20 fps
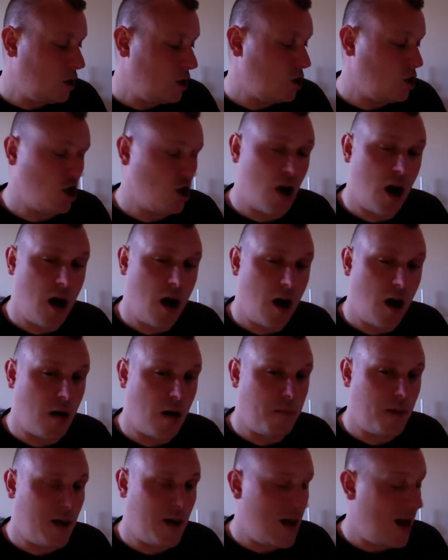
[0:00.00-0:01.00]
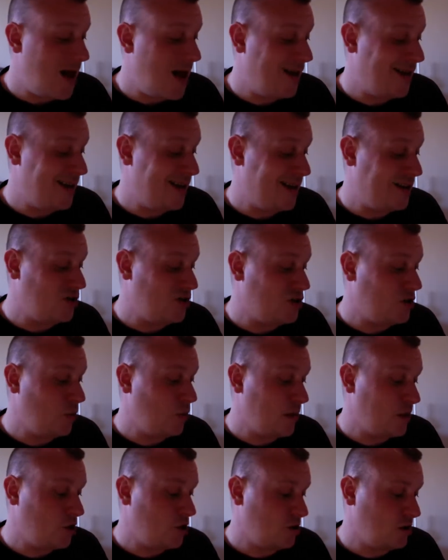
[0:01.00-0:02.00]
charm, and
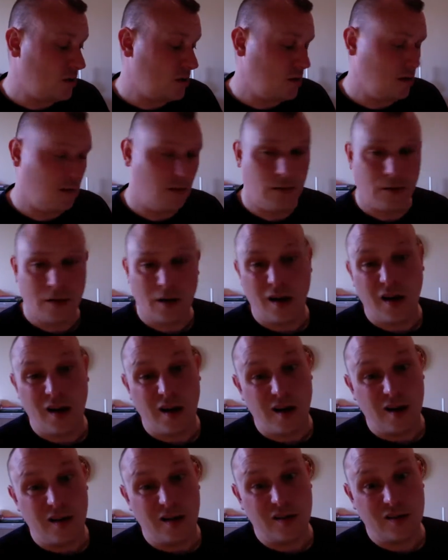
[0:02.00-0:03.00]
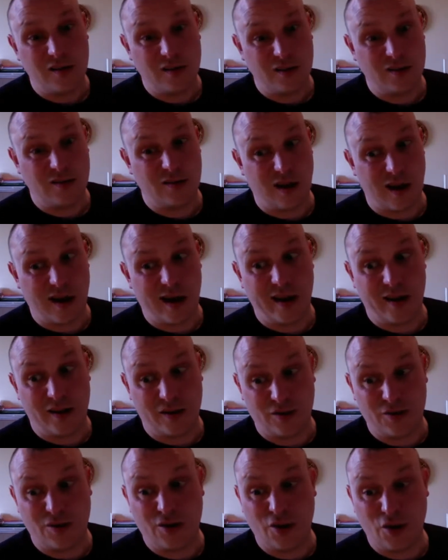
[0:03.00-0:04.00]
intuition. I
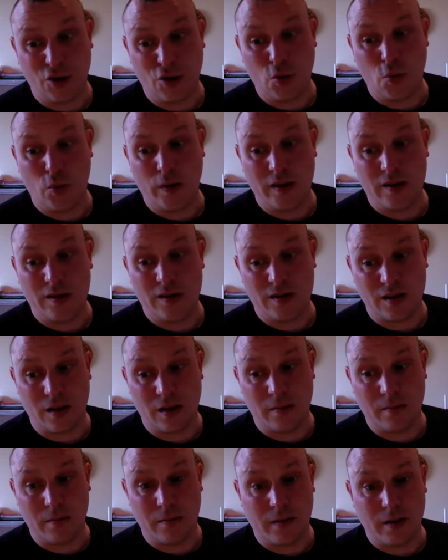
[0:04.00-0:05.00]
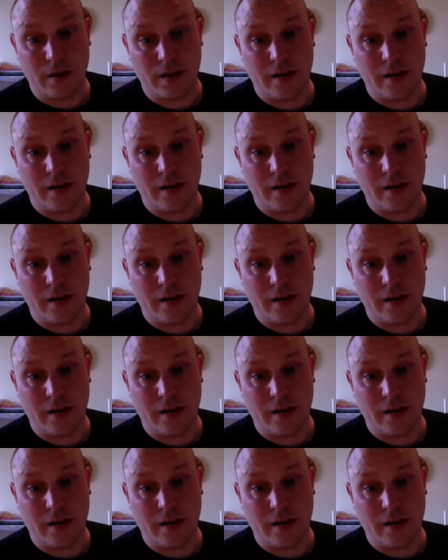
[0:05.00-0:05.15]
could do with some